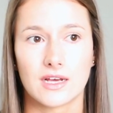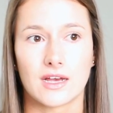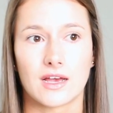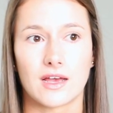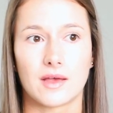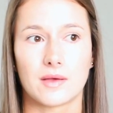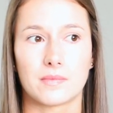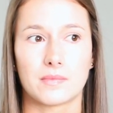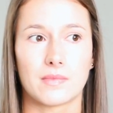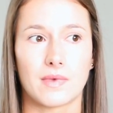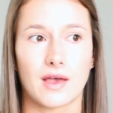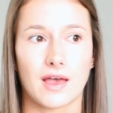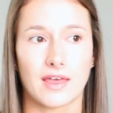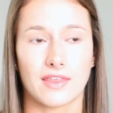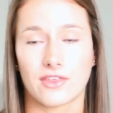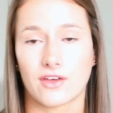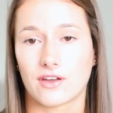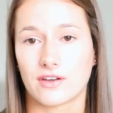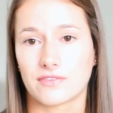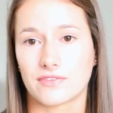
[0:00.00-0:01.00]
Um, I
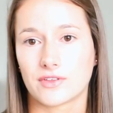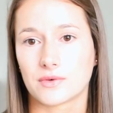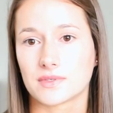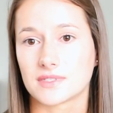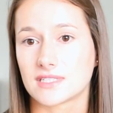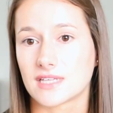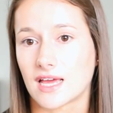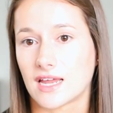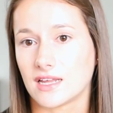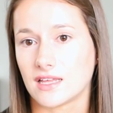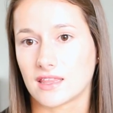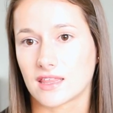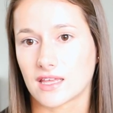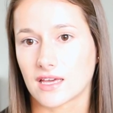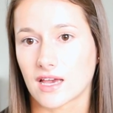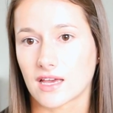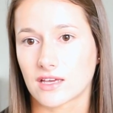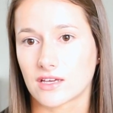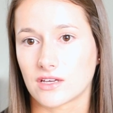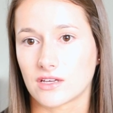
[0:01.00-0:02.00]
thought if there was
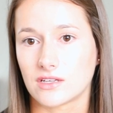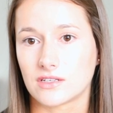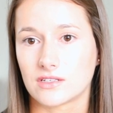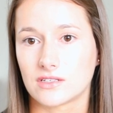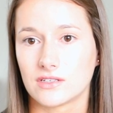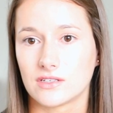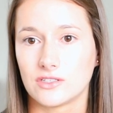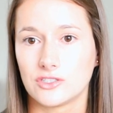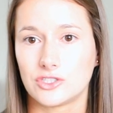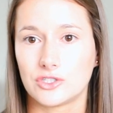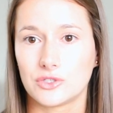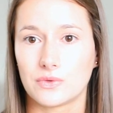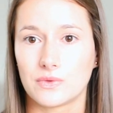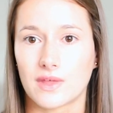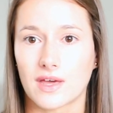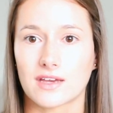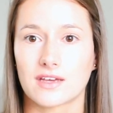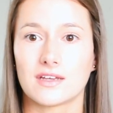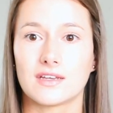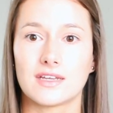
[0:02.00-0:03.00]
anything I could do
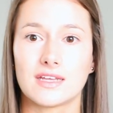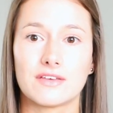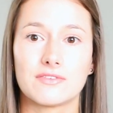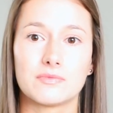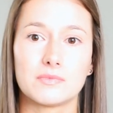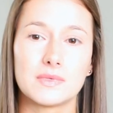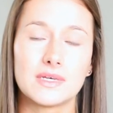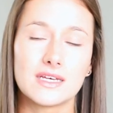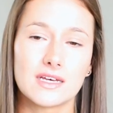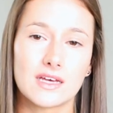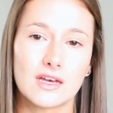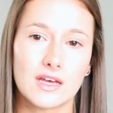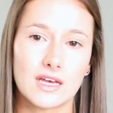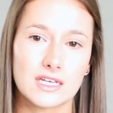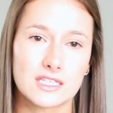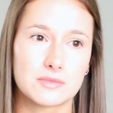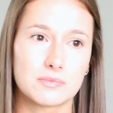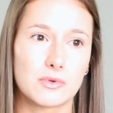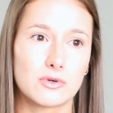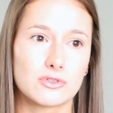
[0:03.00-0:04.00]
that could give me
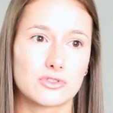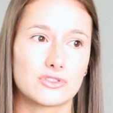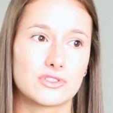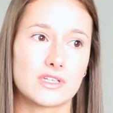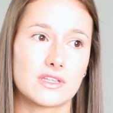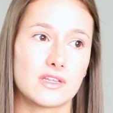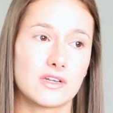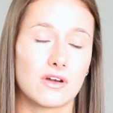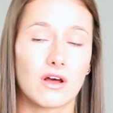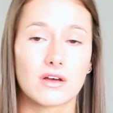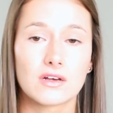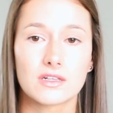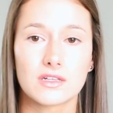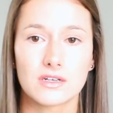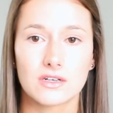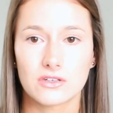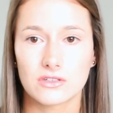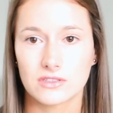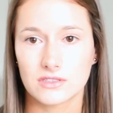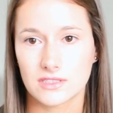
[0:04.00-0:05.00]
exposure to the non
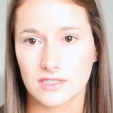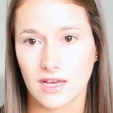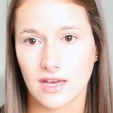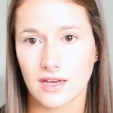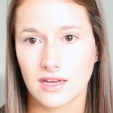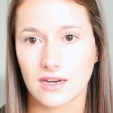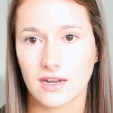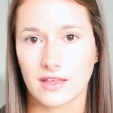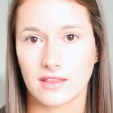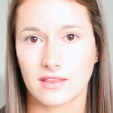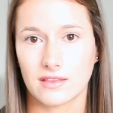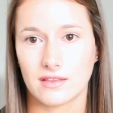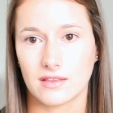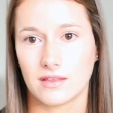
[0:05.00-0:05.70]
clinical side, I,